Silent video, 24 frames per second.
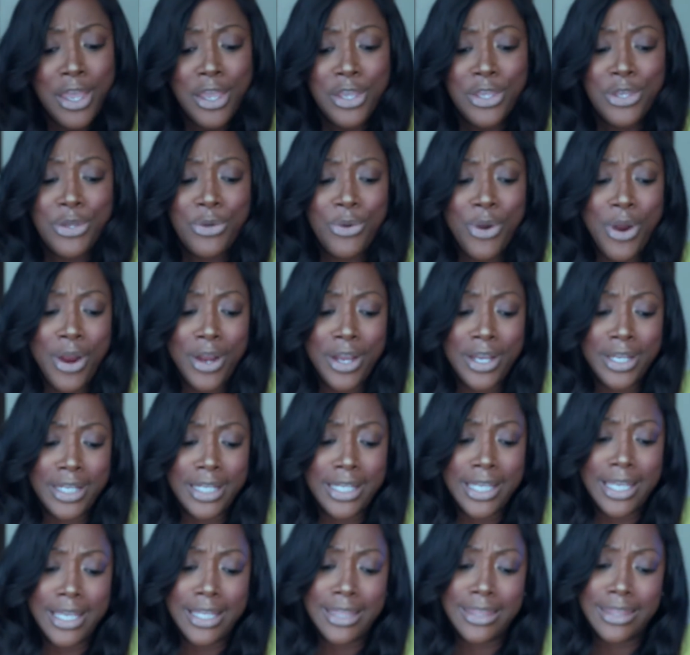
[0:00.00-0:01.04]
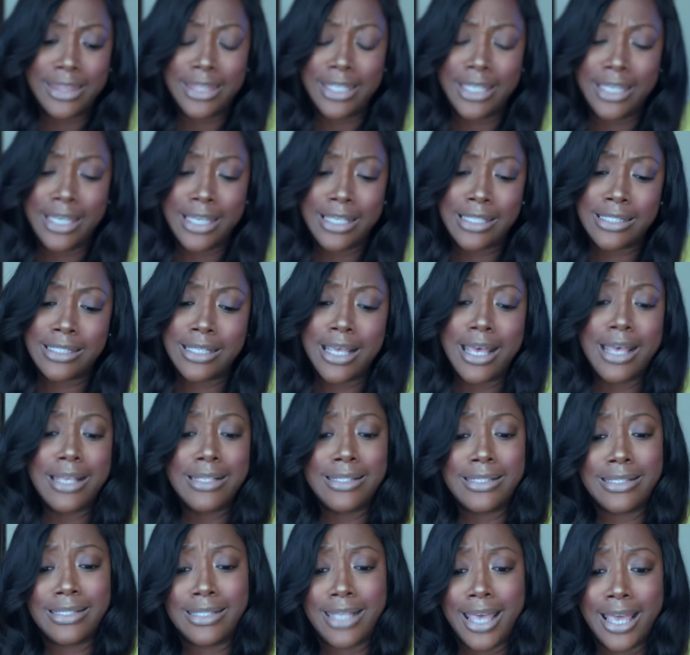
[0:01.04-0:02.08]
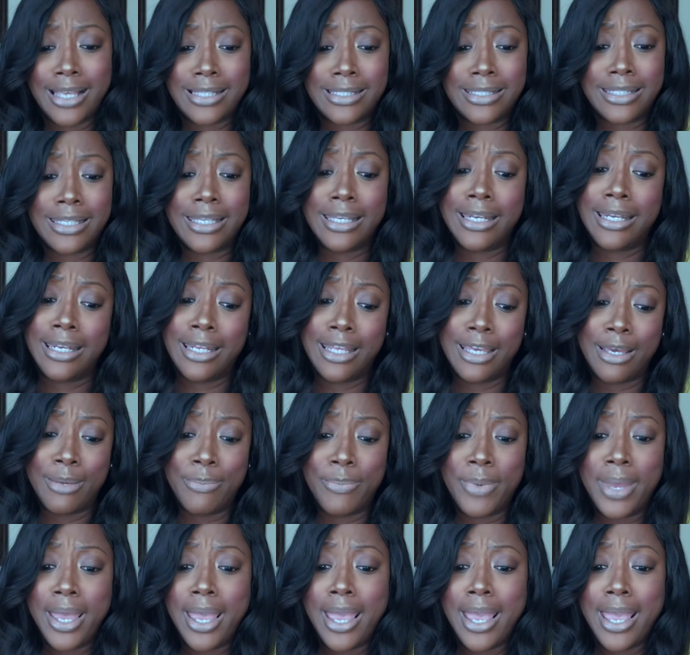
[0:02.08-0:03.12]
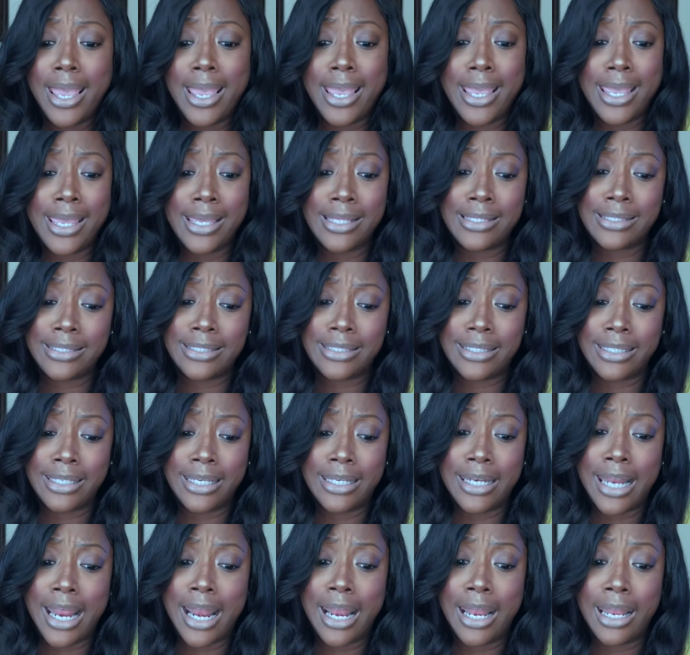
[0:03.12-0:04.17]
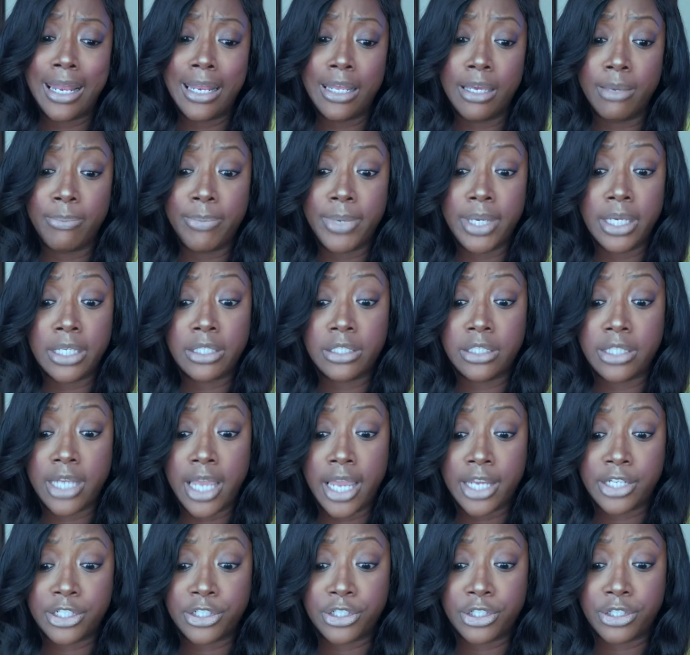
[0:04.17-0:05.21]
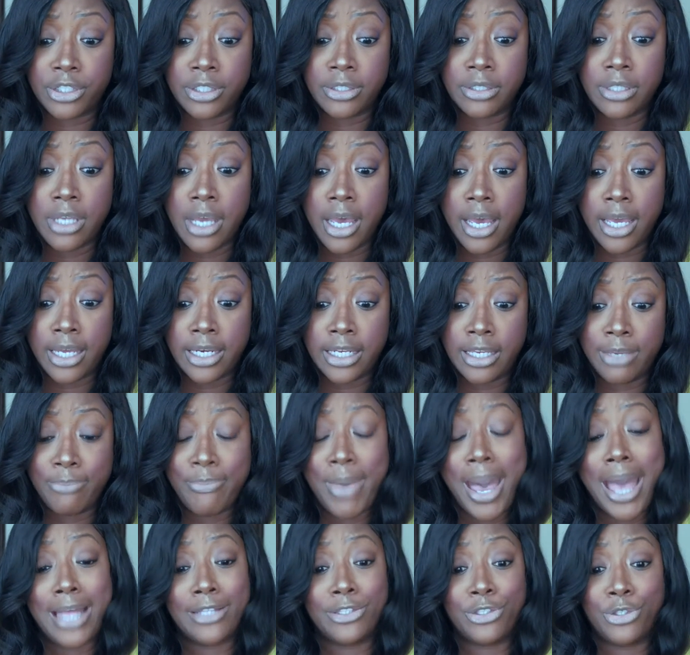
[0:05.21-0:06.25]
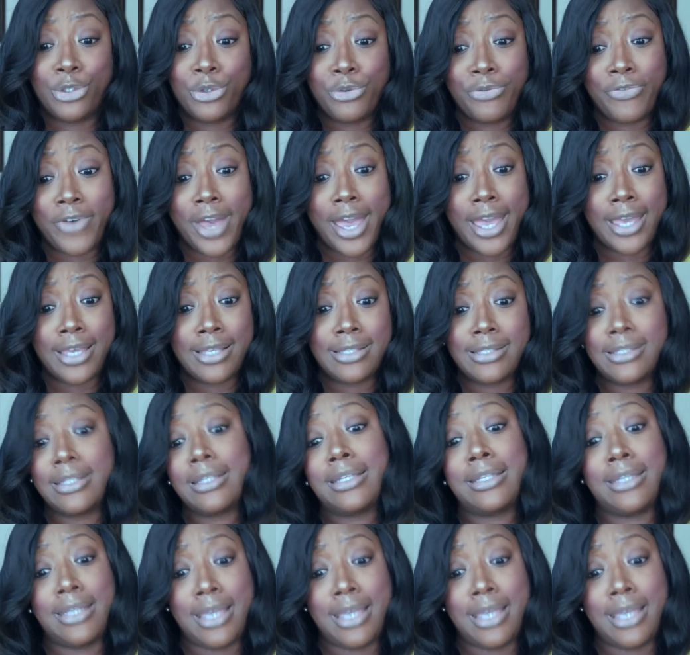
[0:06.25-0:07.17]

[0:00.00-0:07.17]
You are gonna get this sexy lip instant lip injection, honey, by Too Faced.